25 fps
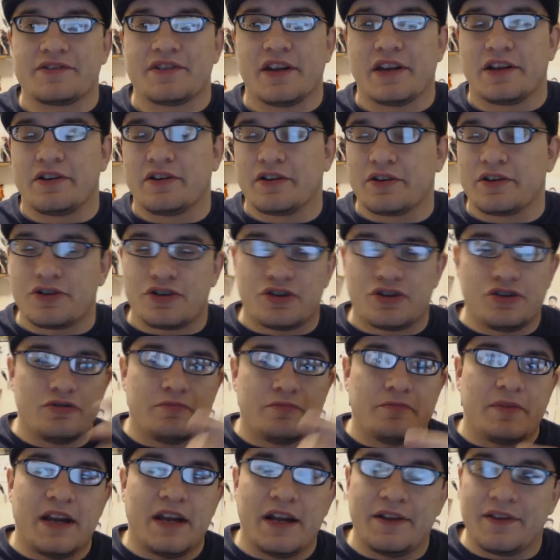and he's like, you're going to
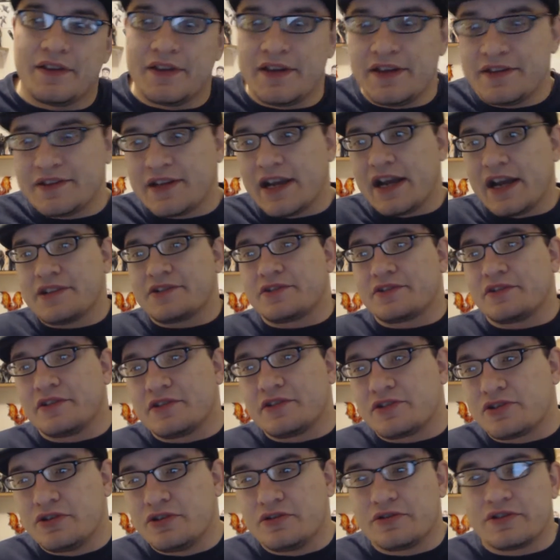shoot me, and then these guys are
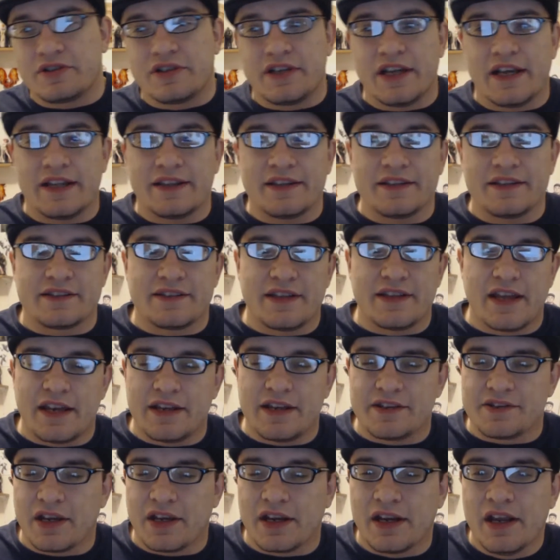going to shoot you dead, and this and that.
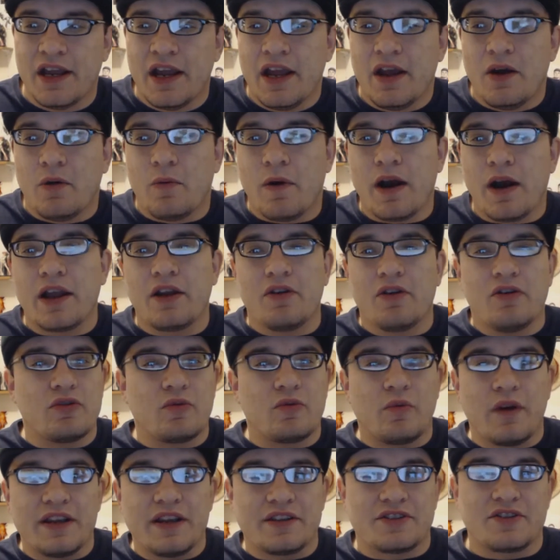And he's like, why go
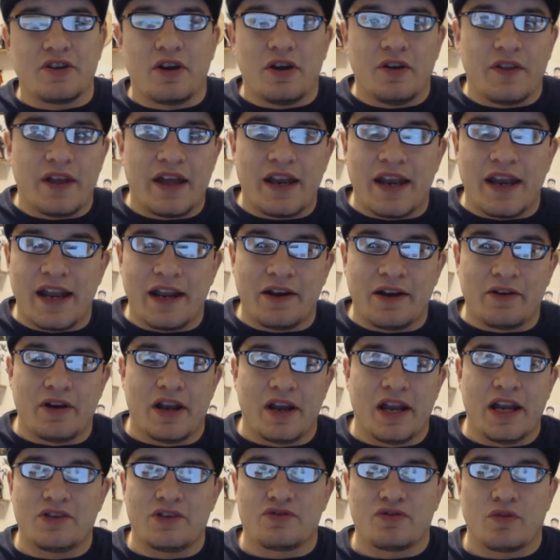and waste all that anger
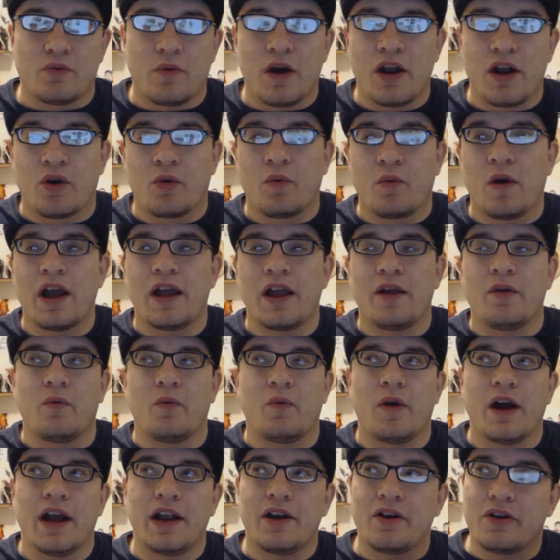and hatred?
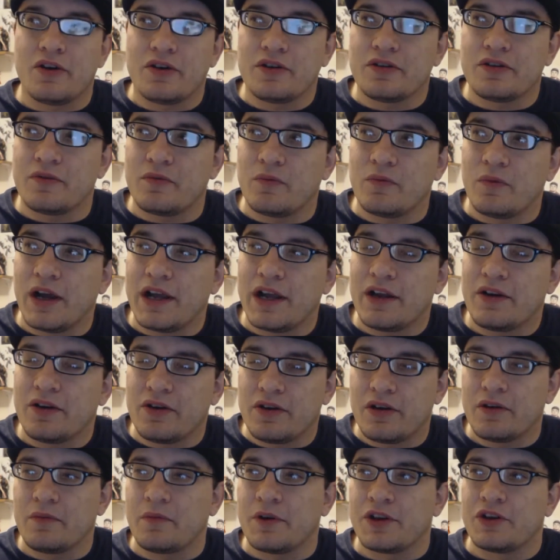Why hurt
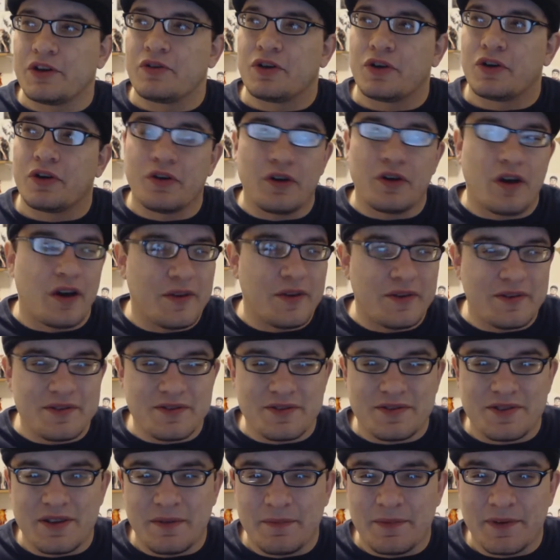when you can hurt
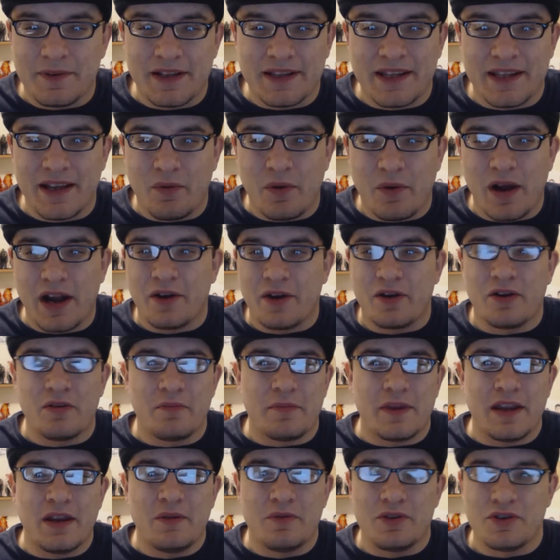others, or something like that? Why
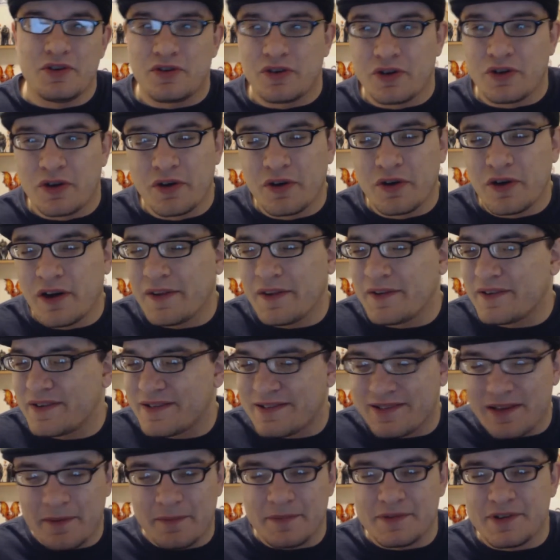hurt me when you could hurt
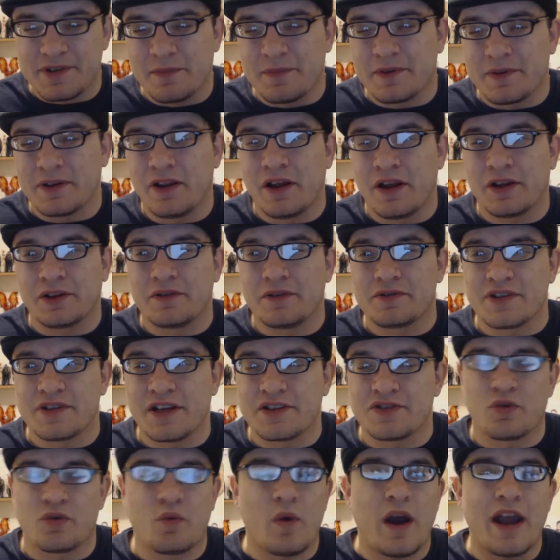others? Something along those
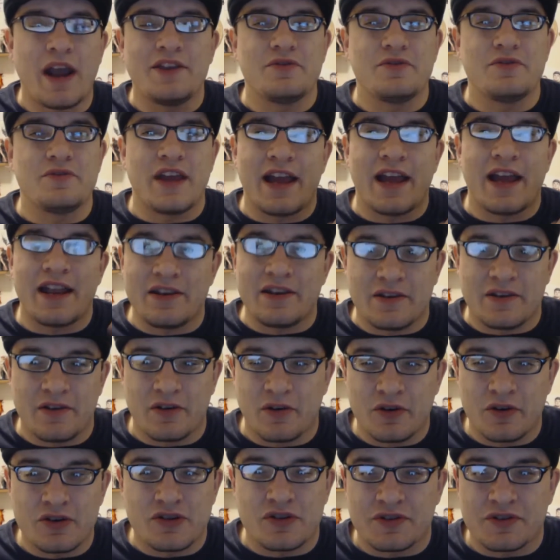lines. Or why do that and
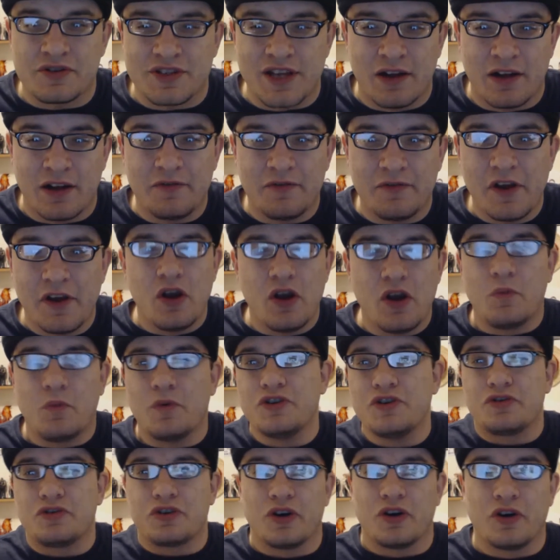hurt yourself
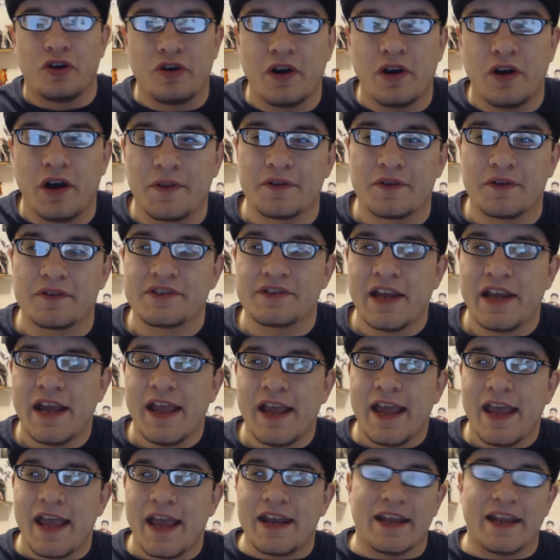when you could hurt others?
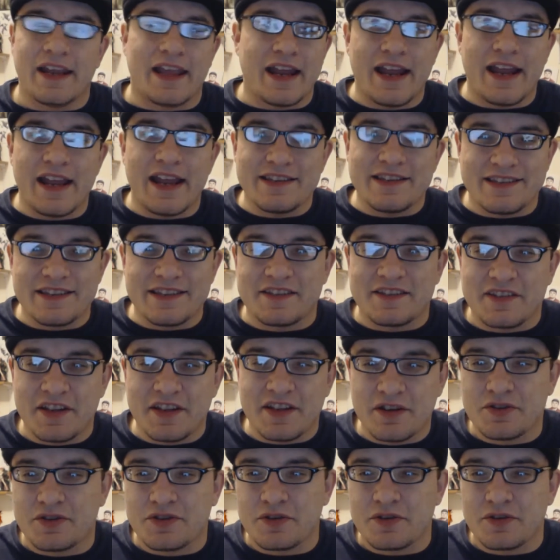And he kind of has this
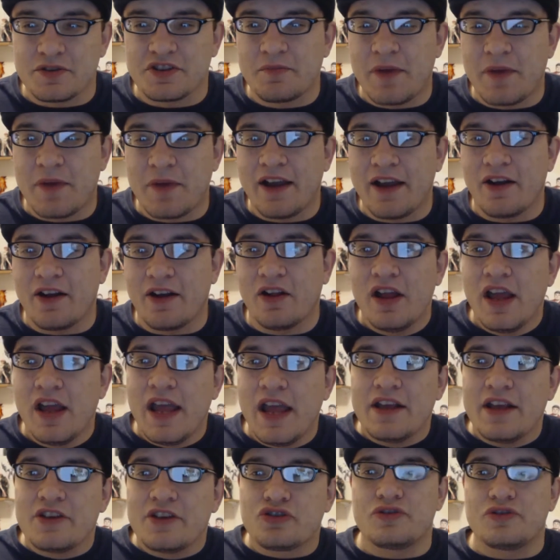sinister smile.
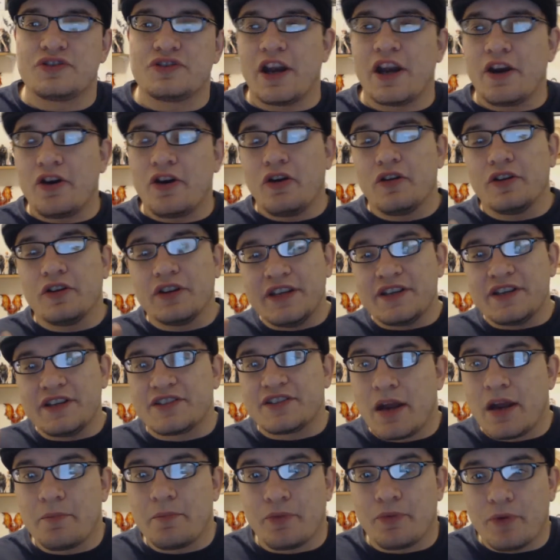So Daryl, at
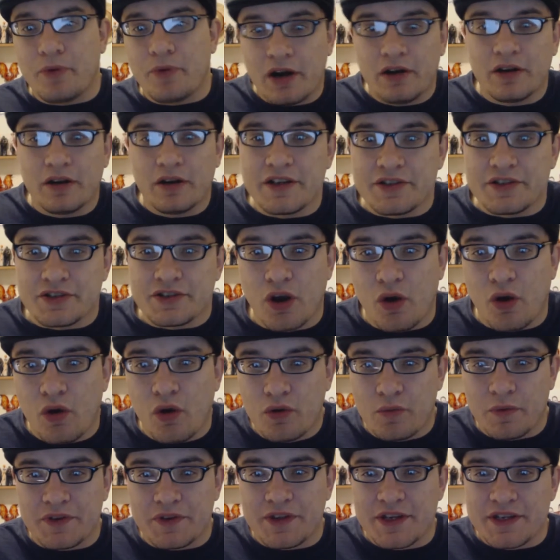least temporarily, is
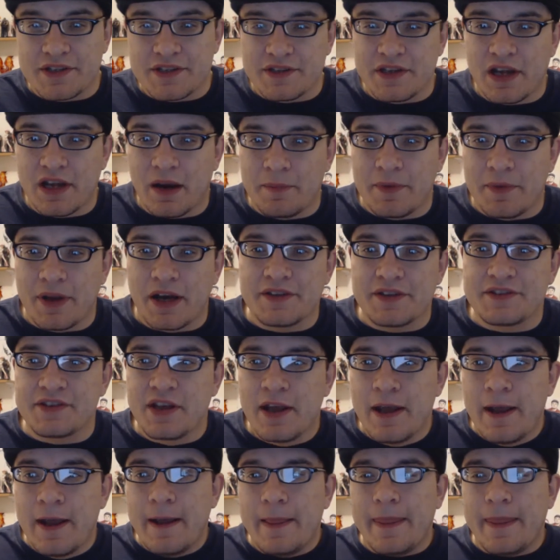going with these numbnuts.